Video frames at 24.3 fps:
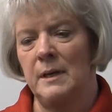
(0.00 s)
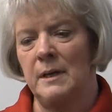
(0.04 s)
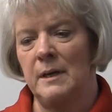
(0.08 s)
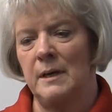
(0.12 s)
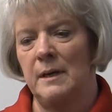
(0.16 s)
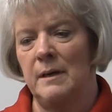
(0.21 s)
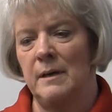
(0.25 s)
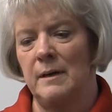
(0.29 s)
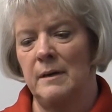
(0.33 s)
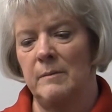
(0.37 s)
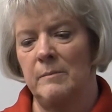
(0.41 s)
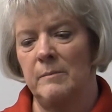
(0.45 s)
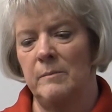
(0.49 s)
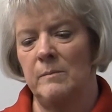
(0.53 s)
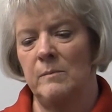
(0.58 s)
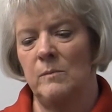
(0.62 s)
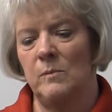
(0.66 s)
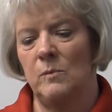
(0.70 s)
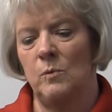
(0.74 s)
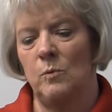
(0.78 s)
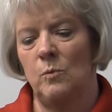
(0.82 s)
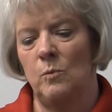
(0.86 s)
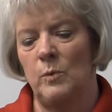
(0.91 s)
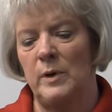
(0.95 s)
Uh,
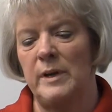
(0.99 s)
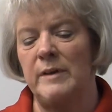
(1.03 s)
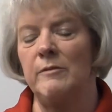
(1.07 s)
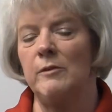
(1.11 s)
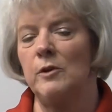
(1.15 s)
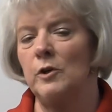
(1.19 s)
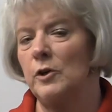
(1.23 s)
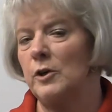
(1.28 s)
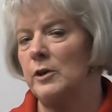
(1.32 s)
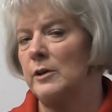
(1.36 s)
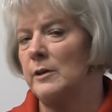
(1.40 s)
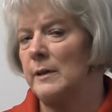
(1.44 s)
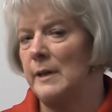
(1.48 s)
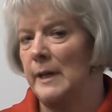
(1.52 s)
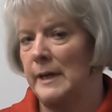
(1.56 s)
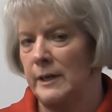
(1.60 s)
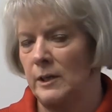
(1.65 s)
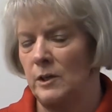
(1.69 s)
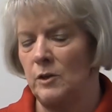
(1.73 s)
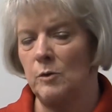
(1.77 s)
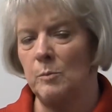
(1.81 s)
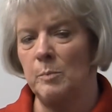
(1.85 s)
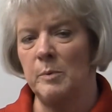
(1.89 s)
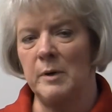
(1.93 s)
we've learned,
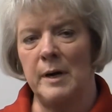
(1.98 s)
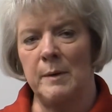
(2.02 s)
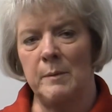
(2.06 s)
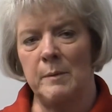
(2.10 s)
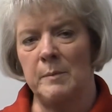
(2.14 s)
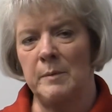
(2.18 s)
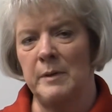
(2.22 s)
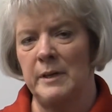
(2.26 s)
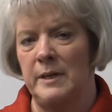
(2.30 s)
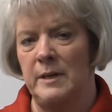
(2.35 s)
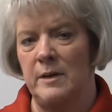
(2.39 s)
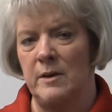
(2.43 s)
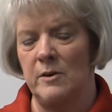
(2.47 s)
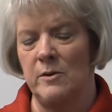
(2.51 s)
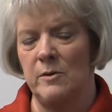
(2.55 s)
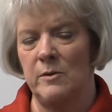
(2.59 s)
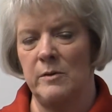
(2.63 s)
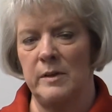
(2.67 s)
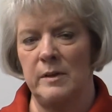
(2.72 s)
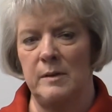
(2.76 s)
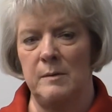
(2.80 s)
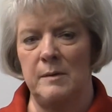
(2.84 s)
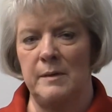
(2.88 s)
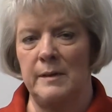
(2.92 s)
like you probably know,
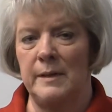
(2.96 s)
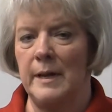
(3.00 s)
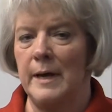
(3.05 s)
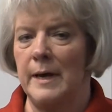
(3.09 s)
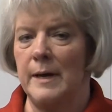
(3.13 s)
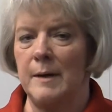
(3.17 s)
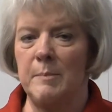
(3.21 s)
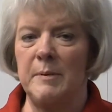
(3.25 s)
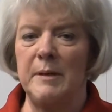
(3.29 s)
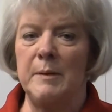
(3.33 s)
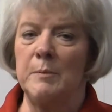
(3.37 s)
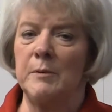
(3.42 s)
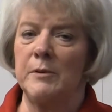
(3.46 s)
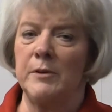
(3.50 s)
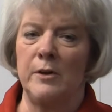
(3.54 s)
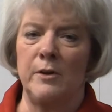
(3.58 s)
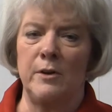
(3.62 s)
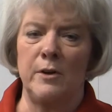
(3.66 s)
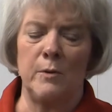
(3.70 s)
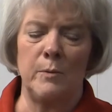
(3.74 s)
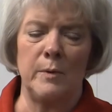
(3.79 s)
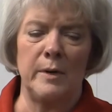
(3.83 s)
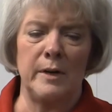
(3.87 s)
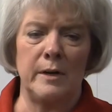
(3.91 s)
that a lot of people don't
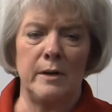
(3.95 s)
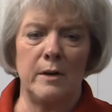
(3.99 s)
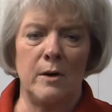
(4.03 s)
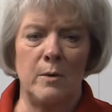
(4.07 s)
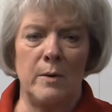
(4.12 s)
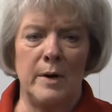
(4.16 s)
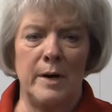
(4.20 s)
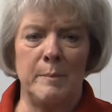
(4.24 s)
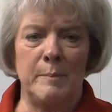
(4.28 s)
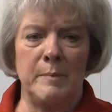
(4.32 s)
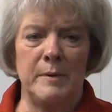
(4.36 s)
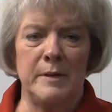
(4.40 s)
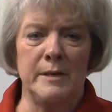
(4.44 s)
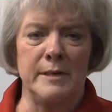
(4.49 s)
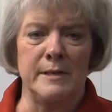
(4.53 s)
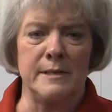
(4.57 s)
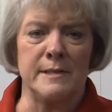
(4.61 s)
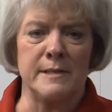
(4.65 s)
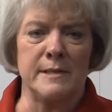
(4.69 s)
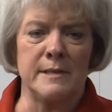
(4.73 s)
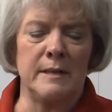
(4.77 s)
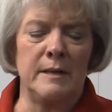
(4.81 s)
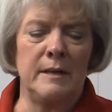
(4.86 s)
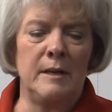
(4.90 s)
know what a co-op
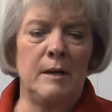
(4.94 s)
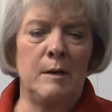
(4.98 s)
is,